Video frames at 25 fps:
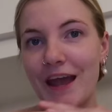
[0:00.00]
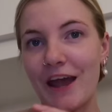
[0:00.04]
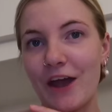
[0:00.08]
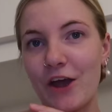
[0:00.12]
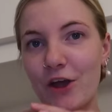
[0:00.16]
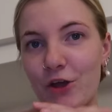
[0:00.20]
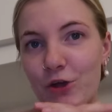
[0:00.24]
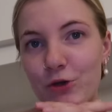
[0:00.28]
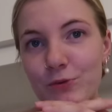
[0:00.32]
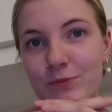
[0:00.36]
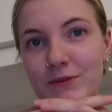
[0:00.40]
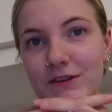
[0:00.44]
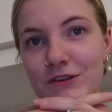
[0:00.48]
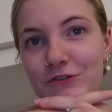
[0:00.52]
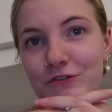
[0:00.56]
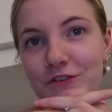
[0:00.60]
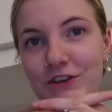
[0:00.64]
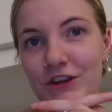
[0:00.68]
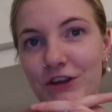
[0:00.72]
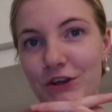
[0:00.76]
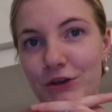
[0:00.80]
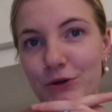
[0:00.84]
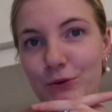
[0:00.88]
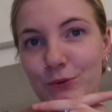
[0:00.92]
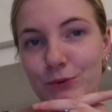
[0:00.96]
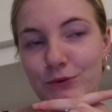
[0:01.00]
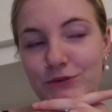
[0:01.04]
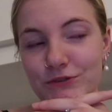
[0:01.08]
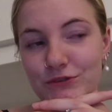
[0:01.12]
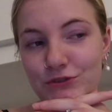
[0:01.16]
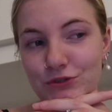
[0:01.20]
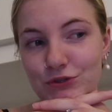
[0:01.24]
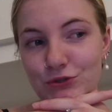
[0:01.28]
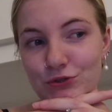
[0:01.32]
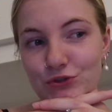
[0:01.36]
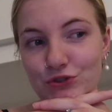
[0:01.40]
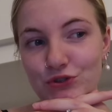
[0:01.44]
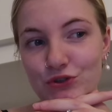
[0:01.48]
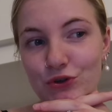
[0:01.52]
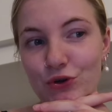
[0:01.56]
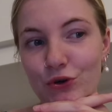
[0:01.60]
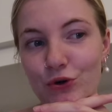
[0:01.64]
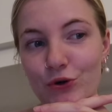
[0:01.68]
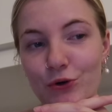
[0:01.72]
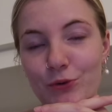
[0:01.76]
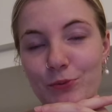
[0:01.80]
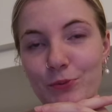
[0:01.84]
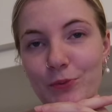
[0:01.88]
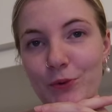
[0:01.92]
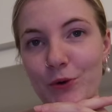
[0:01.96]
I hope this video wasn't too
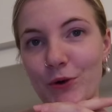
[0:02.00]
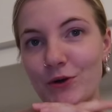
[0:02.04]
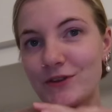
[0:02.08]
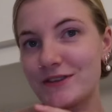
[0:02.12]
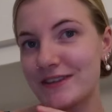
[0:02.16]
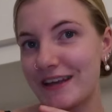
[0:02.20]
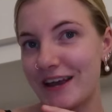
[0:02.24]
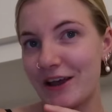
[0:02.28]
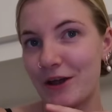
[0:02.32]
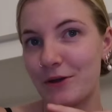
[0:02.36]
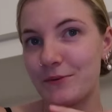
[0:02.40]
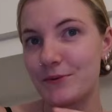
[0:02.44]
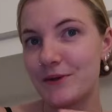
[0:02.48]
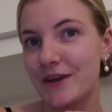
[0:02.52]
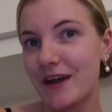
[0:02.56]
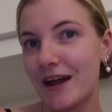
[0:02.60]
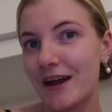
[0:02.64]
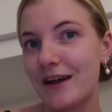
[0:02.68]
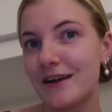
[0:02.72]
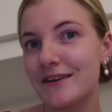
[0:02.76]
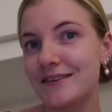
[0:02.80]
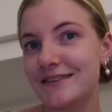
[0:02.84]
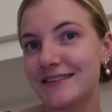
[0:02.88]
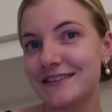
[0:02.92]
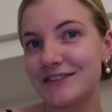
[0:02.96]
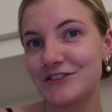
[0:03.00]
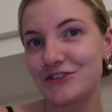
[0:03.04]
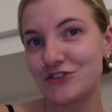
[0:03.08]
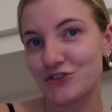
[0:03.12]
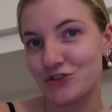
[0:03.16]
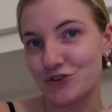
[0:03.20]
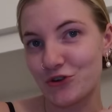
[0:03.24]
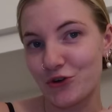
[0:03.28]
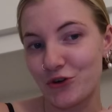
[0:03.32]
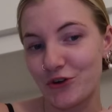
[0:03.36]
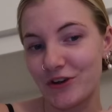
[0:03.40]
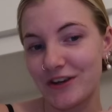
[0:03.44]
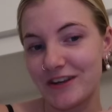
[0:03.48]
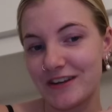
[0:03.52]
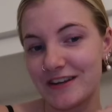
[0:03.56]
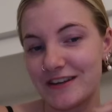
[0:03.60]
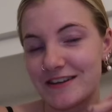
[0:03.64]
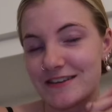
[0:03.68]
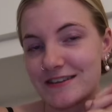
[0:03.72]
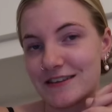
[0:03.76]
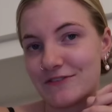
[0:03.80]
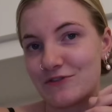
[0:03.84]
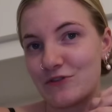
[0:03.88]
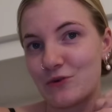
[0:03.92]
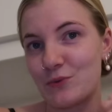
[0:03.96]
short, but I hope you guys enjoyed
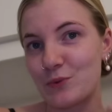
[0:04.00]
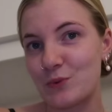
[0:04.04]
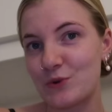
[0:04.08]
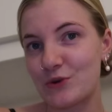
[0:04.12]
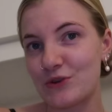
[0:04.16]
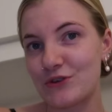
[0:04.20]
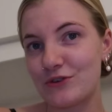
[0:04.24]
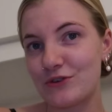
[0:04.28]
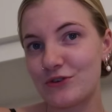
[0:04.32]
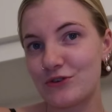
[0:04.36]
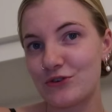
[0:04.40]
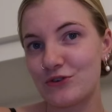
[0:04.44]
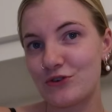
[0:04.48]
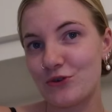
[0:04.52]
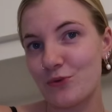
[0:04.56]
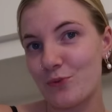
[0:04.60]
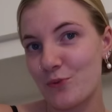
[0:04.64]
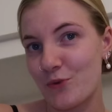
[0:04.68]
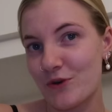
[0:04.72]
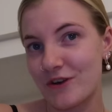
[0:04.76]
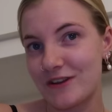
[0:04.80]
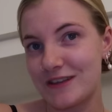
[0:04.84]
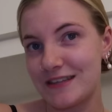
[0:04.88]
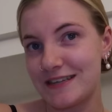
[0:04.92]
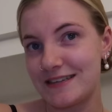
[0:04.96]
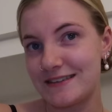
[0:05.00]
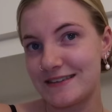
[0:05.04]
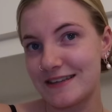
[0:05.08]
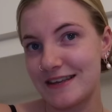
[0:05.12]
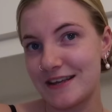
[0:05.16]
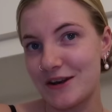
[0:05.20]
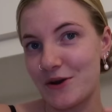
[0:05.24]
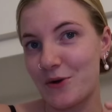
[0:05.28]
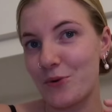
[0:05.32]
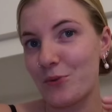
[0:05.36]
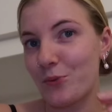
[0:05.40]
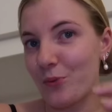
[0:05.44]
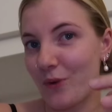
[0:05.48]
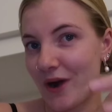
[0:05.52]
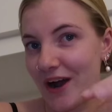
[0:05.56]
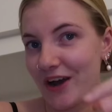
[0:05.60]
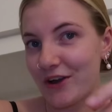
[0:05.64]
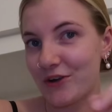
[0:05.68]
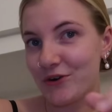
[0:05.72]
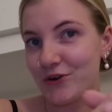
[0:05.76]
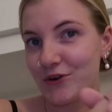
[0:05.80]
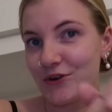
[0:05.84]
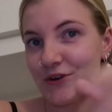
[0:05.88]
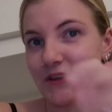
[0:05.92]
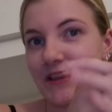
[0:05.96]
because I've not done one of these in a
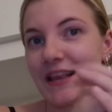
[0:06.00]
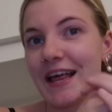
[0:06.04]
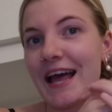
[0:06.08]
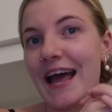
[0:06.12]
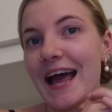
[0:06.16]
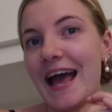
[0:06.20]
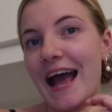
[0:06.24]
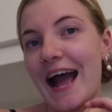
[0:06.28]
while.